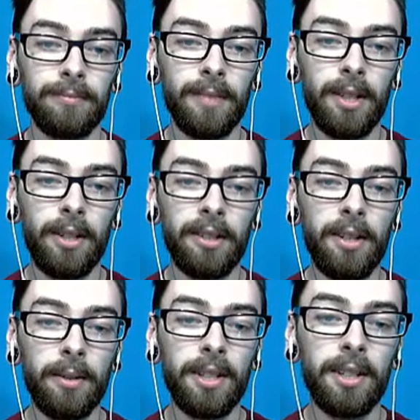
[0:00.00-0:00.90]
Alright, so
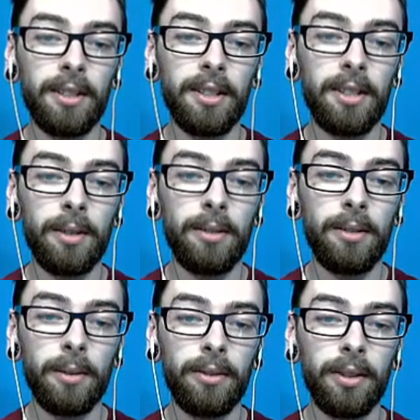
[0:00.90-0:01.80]
now we can continue our way
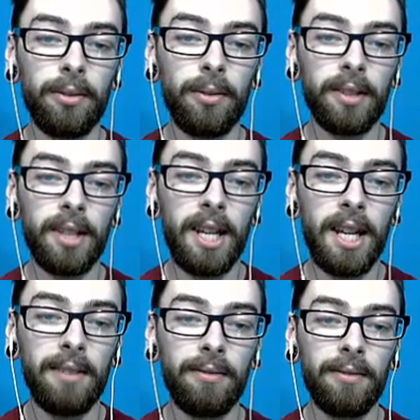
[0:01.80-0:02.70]
through this cave.